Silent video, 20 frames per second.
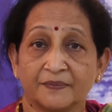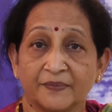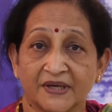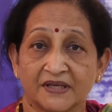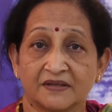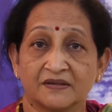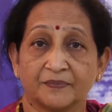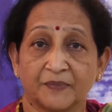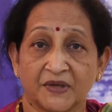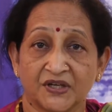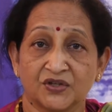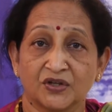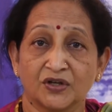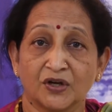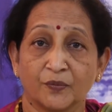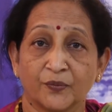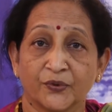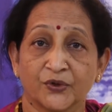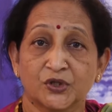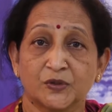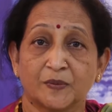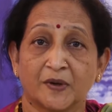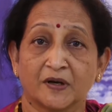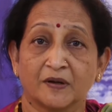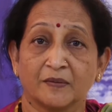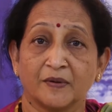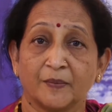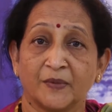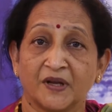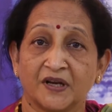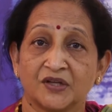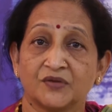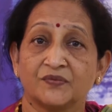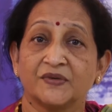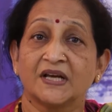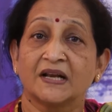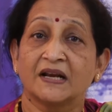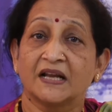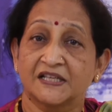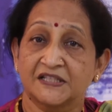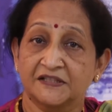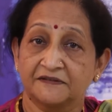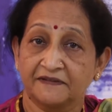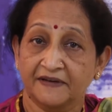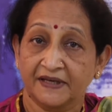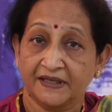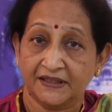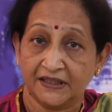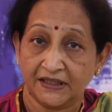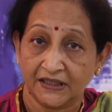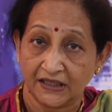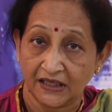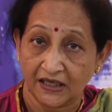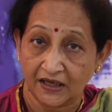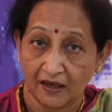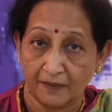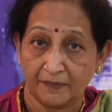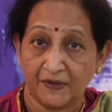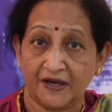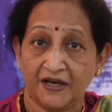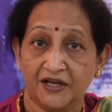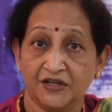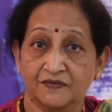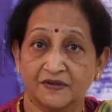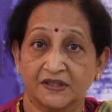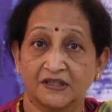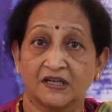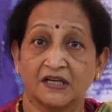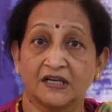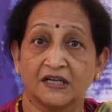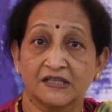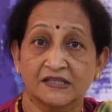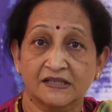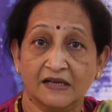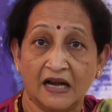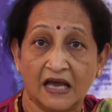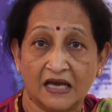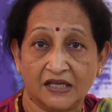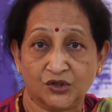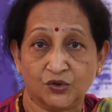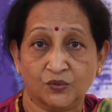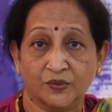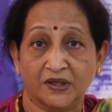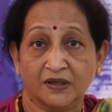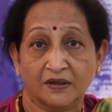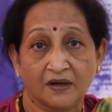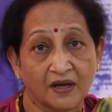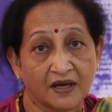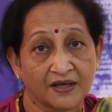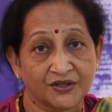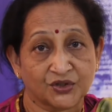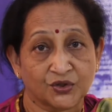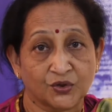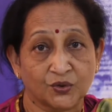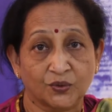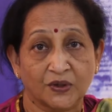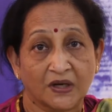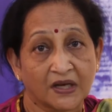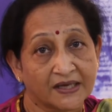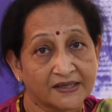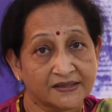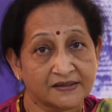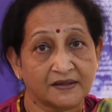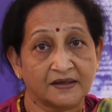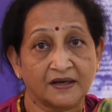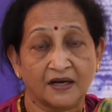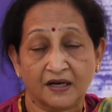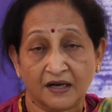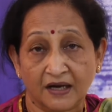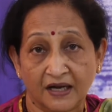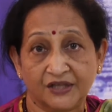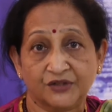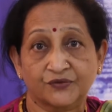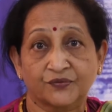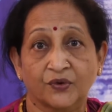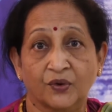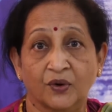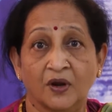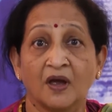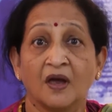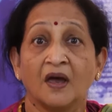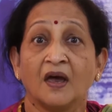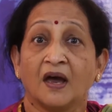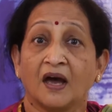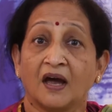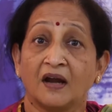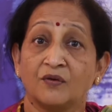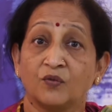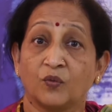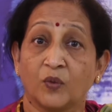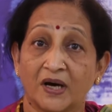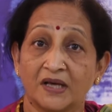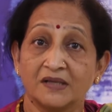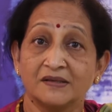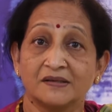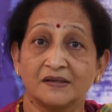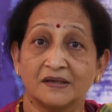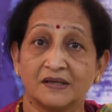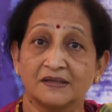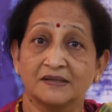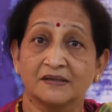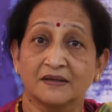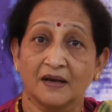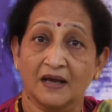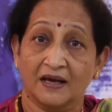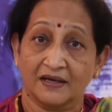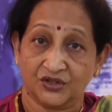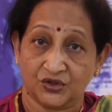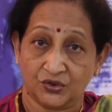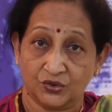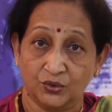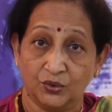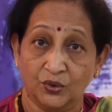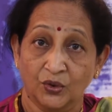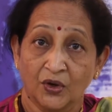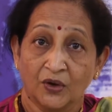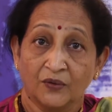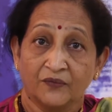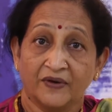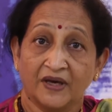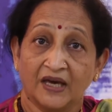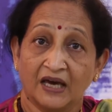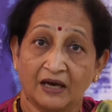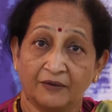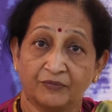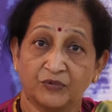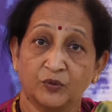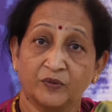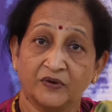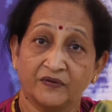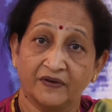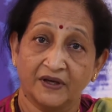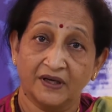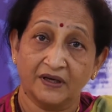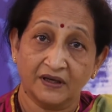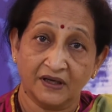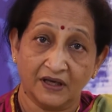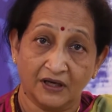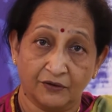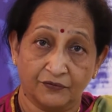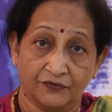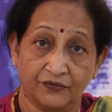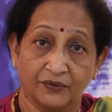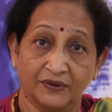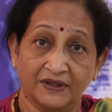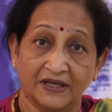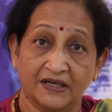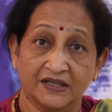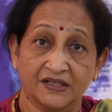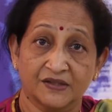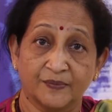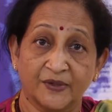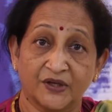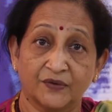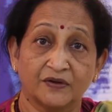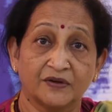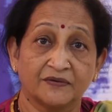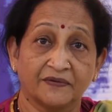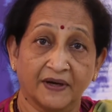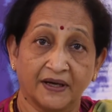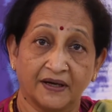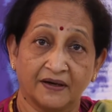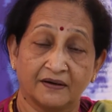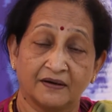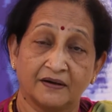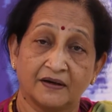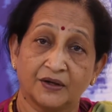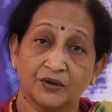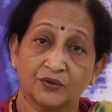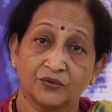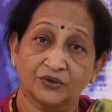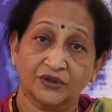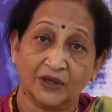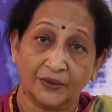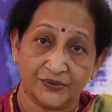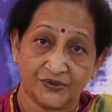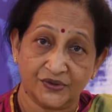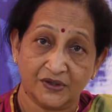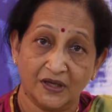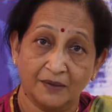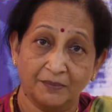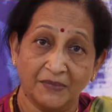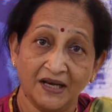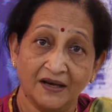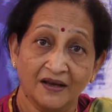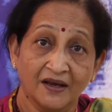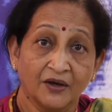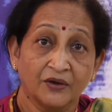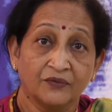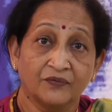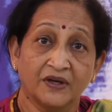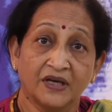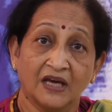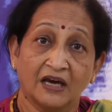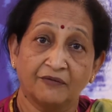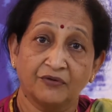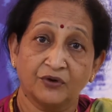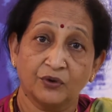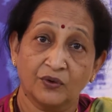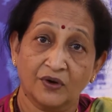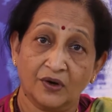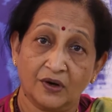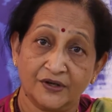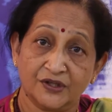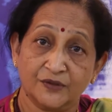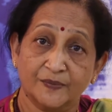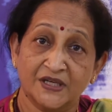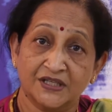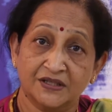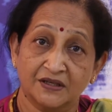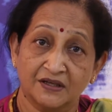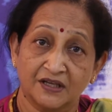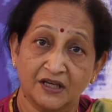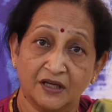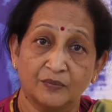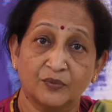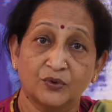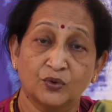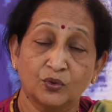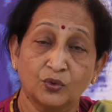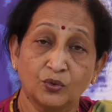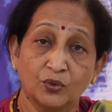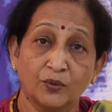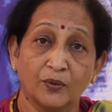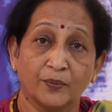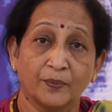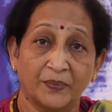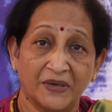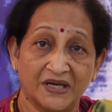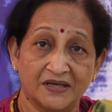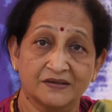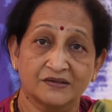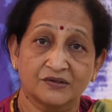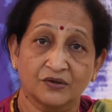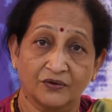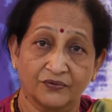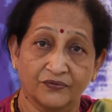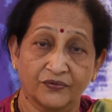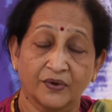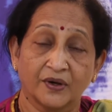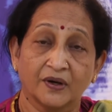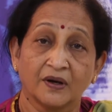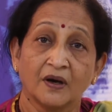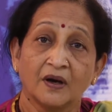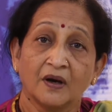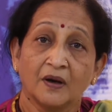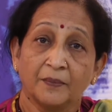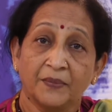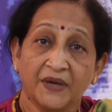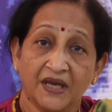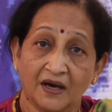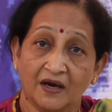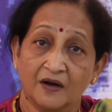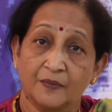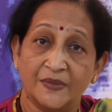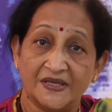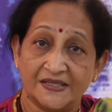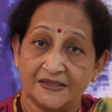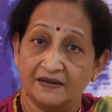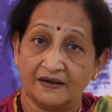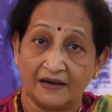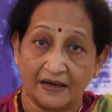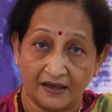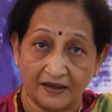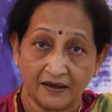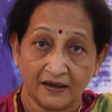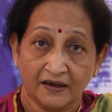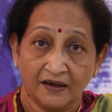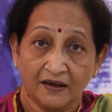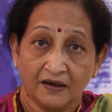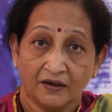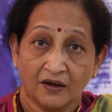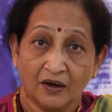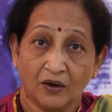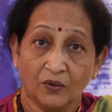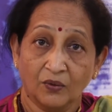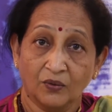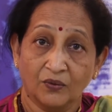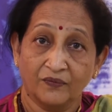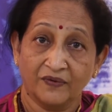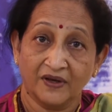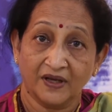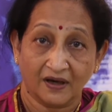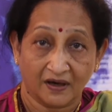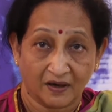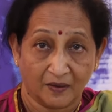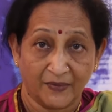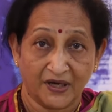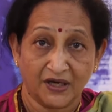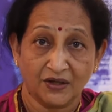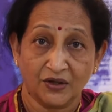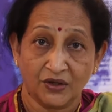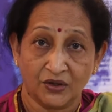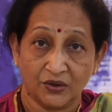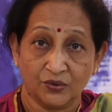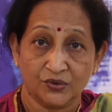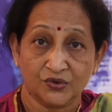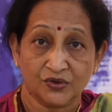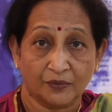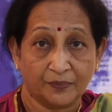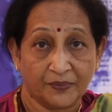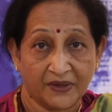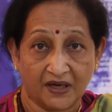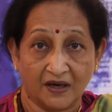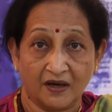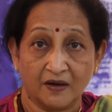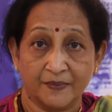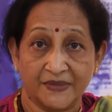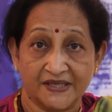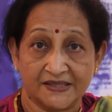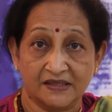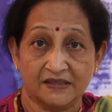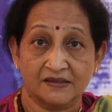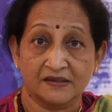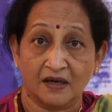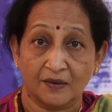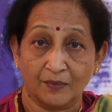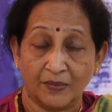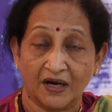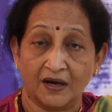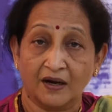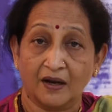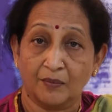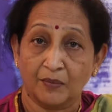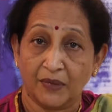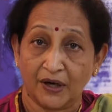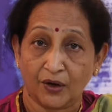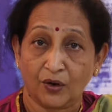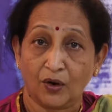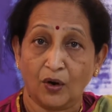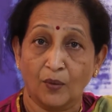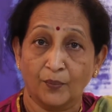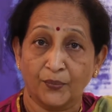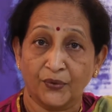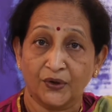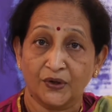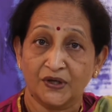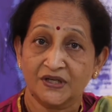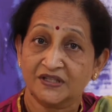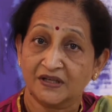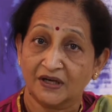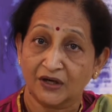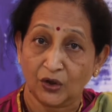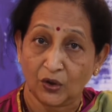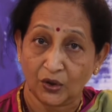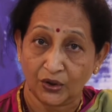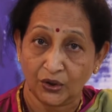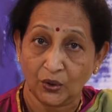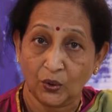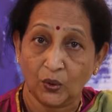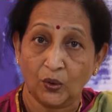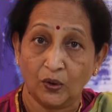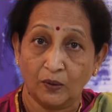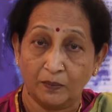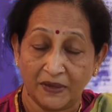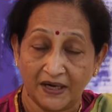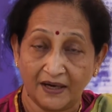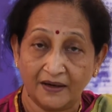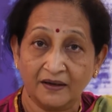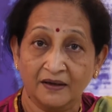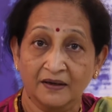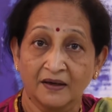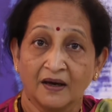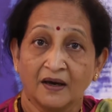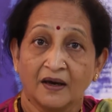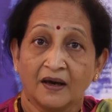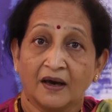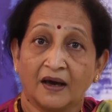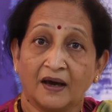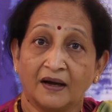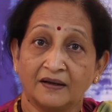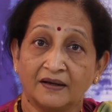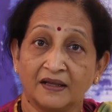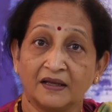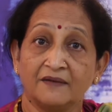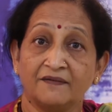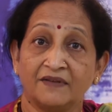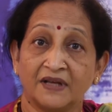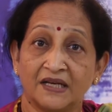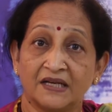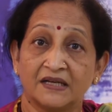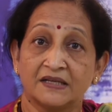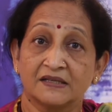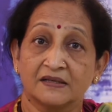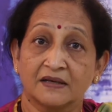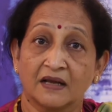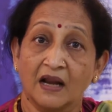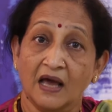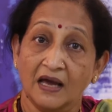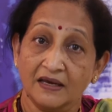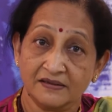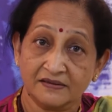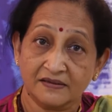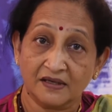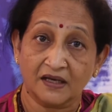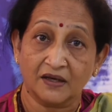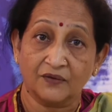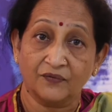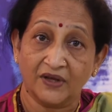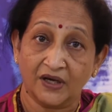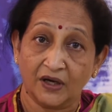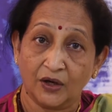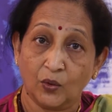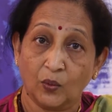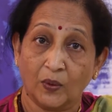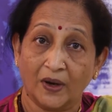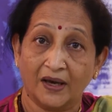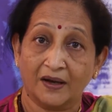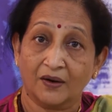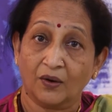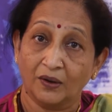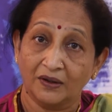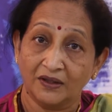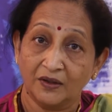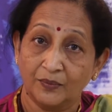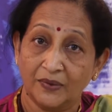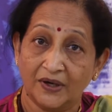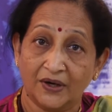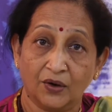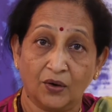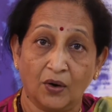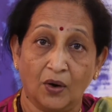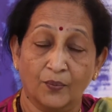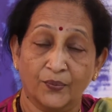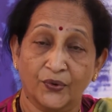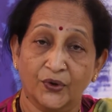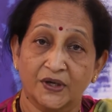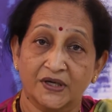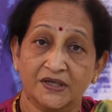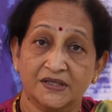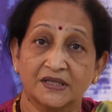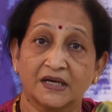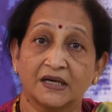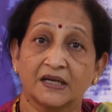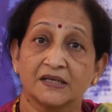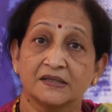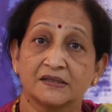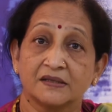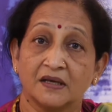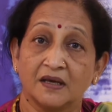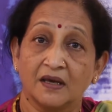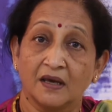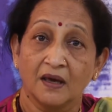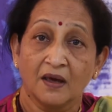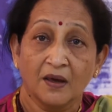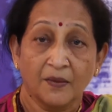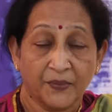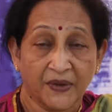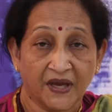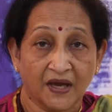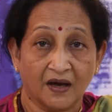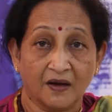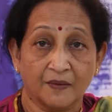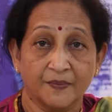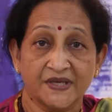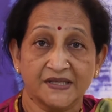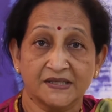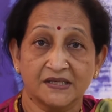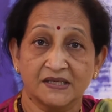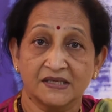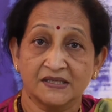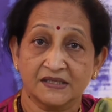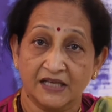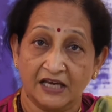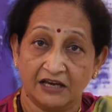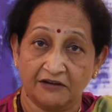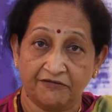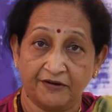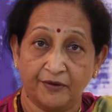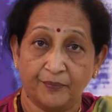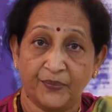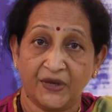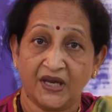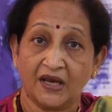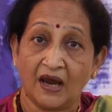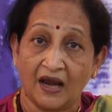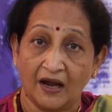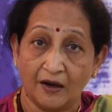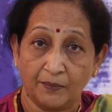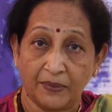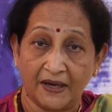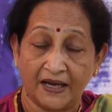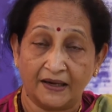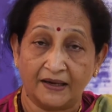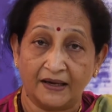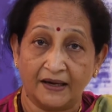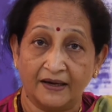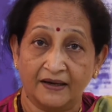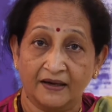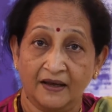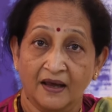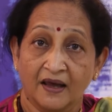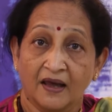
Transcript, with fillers: a patient of postpartum hemorrhage, we classify the hemorrhage, whether it is class 1, class 2, class 3 and class 4. And once it is class 2, we have to be very careful, that is between 500 to 1000 ml. We have to cross match and keep two pints of uh, PRBC ready. Now we recommend the use of PRBCs and blood and blood components and not the whole blood and then when it is class 3 we require all the blood components that is the PRBCs, the FFP and platelet